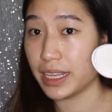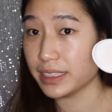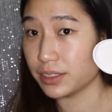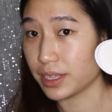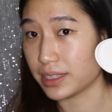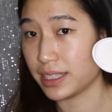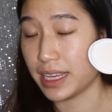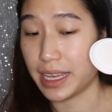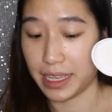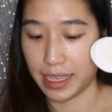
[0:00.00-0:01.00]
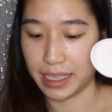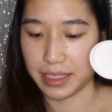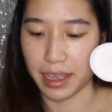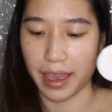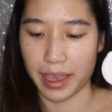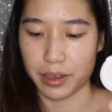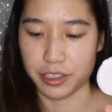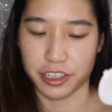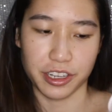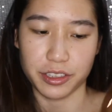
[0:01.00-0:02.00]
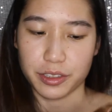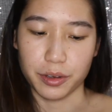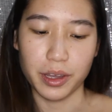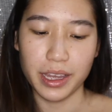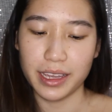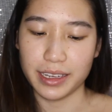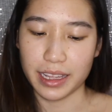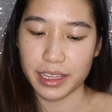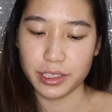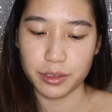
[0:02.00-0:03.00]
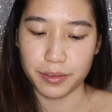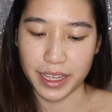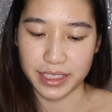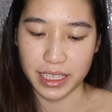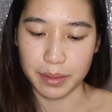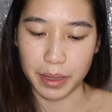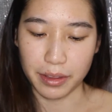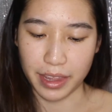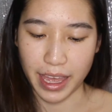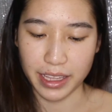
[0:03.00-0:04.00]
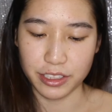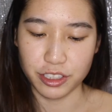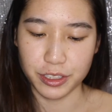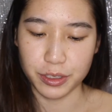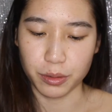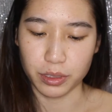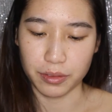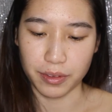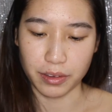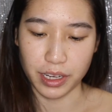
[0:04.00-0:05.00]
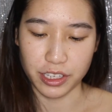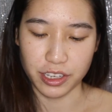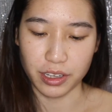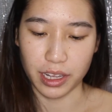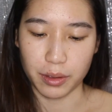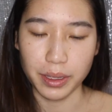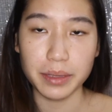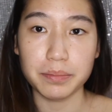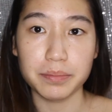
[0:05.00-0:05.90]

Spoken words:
This, you can see it is a cushion, so nothing too fancy about that. It's just soaked in foundation liquid.